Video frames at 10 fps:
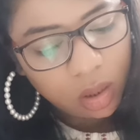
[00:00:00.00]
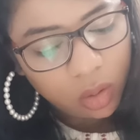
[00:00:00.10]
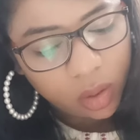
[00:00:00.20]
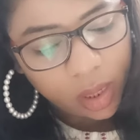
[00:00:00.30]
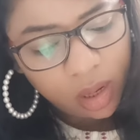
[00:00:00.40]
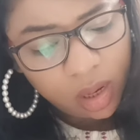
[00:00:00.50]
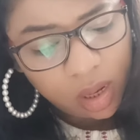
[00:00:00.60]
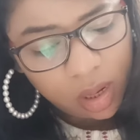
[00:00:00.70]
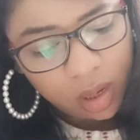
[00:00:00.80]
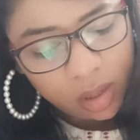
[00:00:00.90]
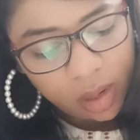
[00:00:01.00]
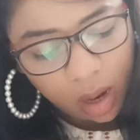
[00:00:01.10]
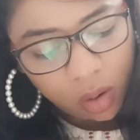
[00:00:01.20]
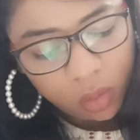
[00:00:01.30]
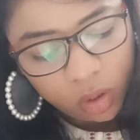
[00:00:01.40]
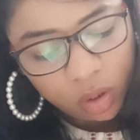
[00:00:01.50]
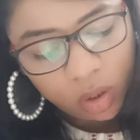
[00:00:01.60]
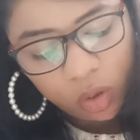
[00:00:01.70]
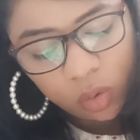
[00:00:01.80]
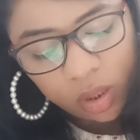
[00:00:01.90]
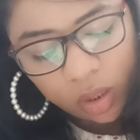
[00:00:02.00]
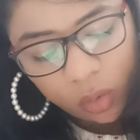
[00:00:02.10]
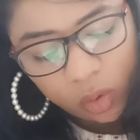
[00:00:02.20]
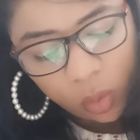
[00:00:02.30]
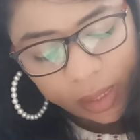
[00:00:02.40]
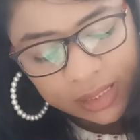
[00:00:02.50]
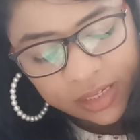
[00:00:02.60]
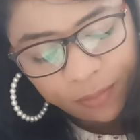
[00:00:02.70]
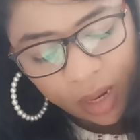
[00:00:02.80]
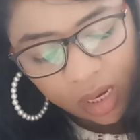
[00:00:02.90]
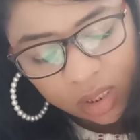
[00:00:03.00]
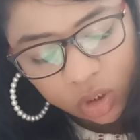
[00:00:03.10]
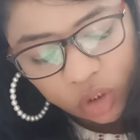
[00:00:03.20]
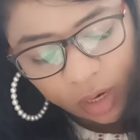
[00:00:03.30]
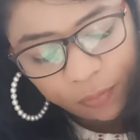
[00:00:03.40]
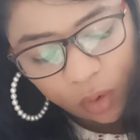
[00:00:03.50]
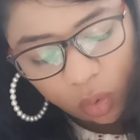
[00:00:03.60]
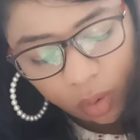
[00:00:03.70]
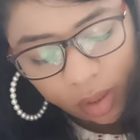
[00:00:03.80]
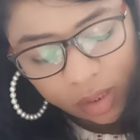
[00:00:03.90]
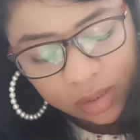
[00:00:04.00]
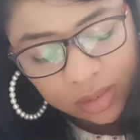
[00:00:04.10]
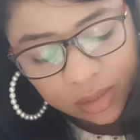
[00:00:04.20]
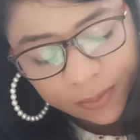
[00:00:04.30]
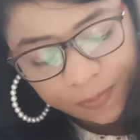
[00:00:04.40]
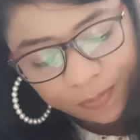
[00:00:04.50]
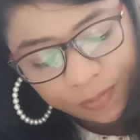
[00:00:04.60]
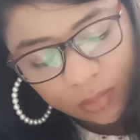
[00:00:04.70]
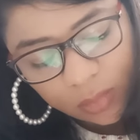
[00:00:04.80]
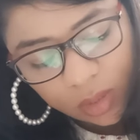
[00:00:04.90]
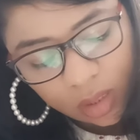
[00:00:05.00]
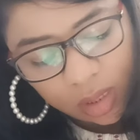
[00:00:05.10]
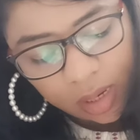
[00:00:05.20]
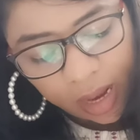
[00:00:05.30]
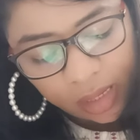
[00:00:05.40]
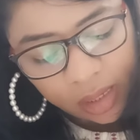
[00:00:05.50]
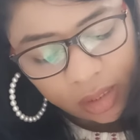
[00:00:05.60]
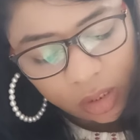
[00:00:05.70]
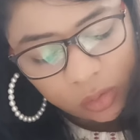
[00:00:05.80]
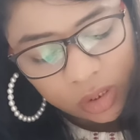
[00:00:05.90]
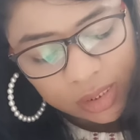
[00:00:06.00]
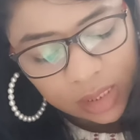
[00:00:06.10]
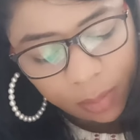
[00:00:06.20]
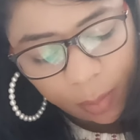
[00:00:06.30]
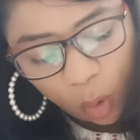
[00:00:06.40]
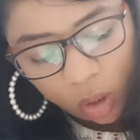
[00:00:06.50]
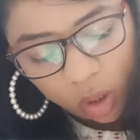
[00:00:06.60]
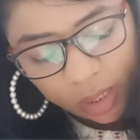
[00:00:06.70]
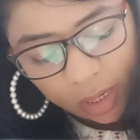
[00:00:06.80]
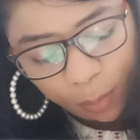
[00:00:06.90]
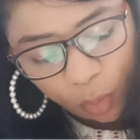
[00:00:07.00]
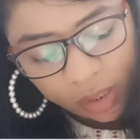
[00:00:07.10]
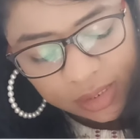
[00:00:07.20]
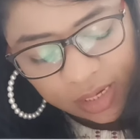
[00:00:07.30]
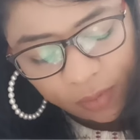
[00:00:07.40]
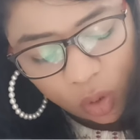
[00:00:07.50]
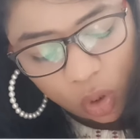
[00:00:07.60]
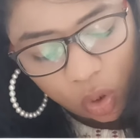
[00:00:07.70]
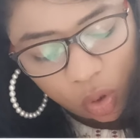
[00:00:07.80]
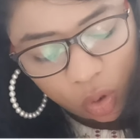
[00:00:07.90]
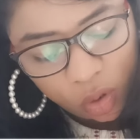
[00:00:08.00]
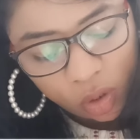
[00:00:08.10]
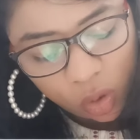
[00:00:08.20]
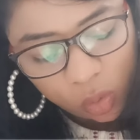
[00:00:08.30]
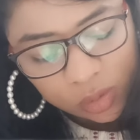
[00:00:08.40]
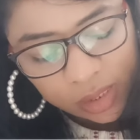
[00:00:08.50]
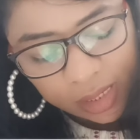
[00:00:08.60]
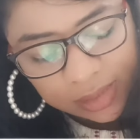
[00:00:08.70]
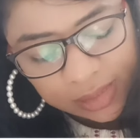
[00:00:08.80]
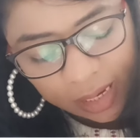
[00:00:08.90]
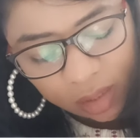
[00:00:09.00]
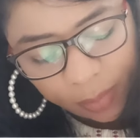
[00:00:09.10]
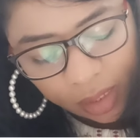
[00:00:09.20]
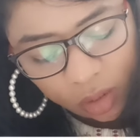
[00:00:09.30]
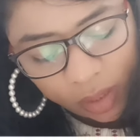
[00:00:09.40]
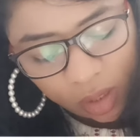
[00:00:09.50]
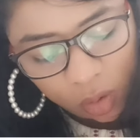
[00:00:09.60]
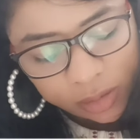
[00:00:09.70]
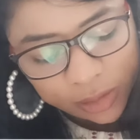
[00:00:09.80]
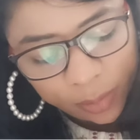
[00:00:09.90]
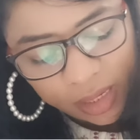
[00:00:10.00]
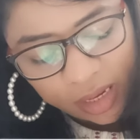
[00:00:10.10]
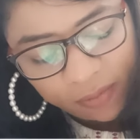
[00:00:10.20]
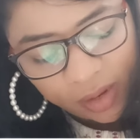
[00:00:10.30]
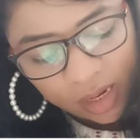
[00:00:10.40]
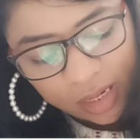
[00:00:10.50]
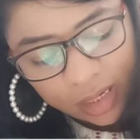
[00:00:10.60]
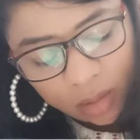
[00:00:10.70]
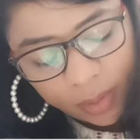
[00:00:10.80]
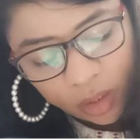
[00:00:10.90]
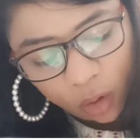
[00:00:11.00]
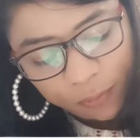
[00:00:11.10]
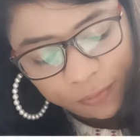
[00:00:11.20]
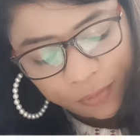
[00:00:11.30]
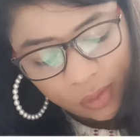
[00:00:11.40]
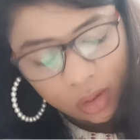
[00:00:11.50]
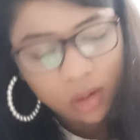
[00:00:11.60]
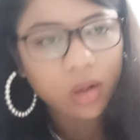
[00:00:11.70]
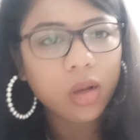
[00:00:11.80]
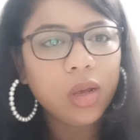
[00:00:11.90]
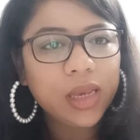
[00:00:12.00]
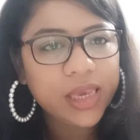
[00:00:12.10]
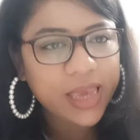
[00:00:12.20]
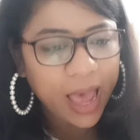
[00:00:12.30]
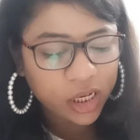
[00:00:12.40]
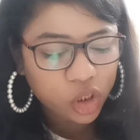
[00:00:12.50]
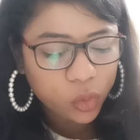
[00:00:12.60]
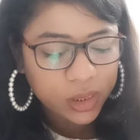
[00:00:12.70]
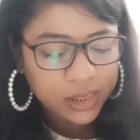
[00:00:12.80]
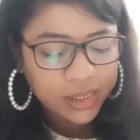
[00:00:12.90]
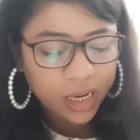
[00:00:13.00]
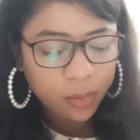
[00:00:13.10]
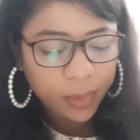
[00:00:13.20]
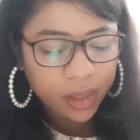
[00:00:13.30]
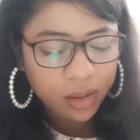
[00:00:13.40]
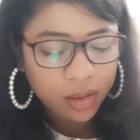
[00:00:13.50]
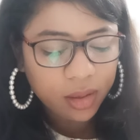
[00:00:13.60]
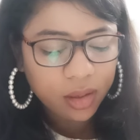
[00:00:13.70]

okay? Now, you include cohesive markers, check for coherence. And conclusion is sum up all your key points, give a good closing statement. You can also be giving a little bit of casual statement.